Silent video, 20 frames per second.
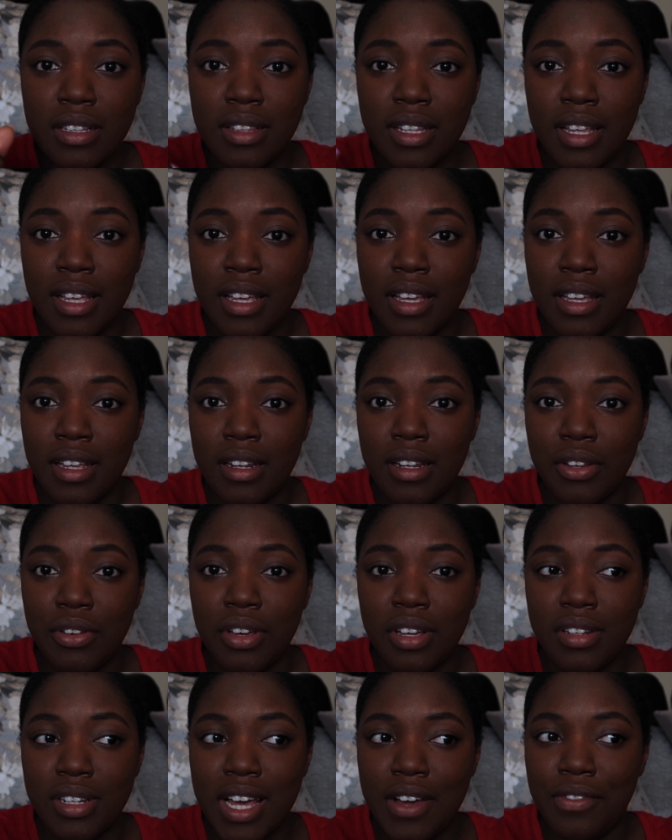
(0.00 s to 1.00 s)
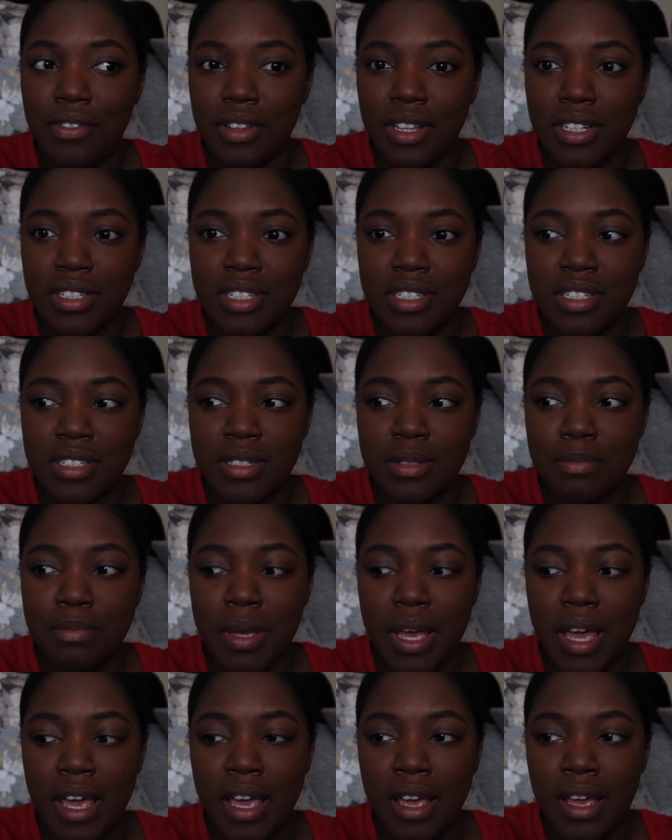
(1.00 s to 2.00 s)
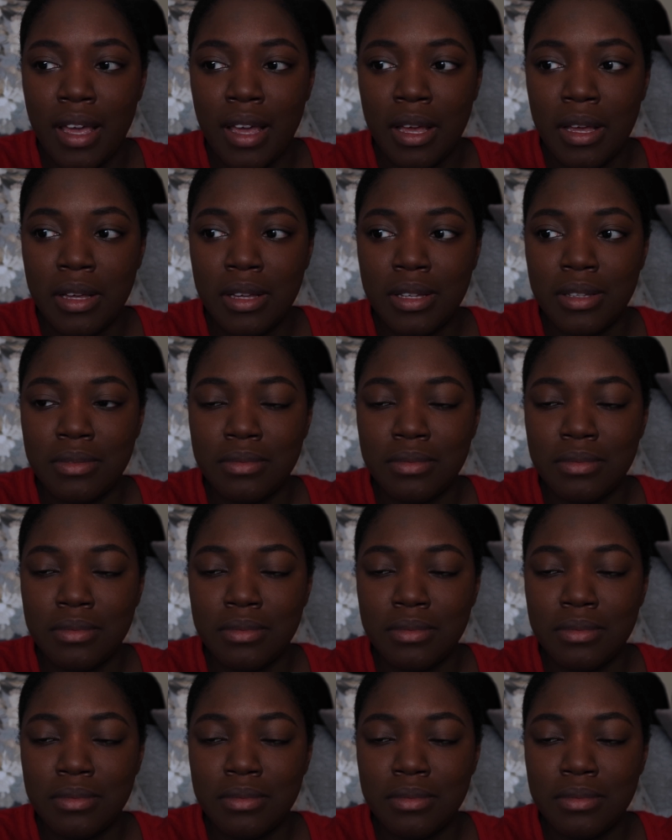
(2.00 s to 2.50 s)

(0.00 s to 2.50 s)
then you can definitely just pay,